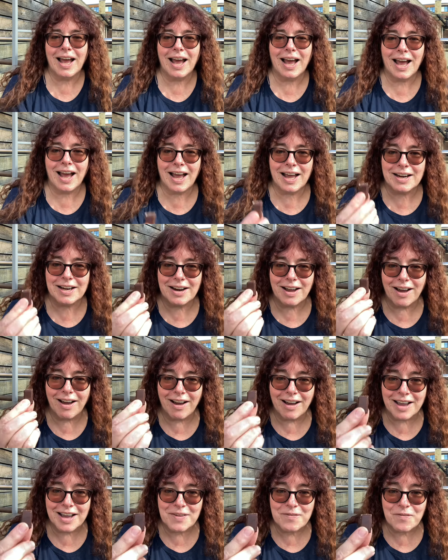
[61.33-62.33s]
and
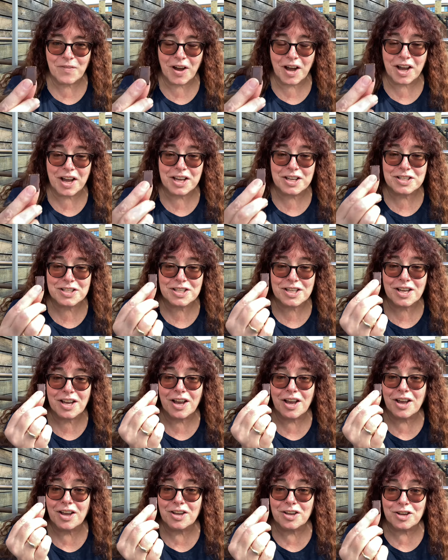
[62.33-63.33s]
I advise
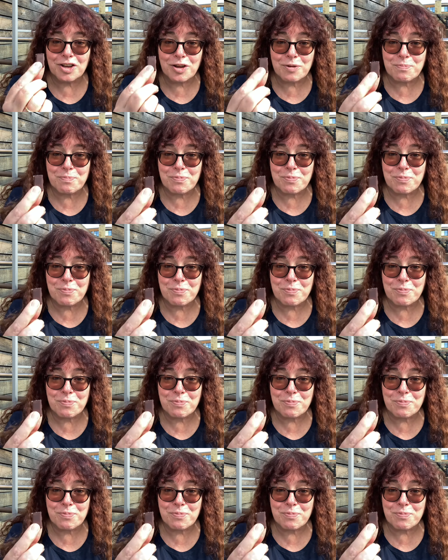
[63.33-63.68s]
you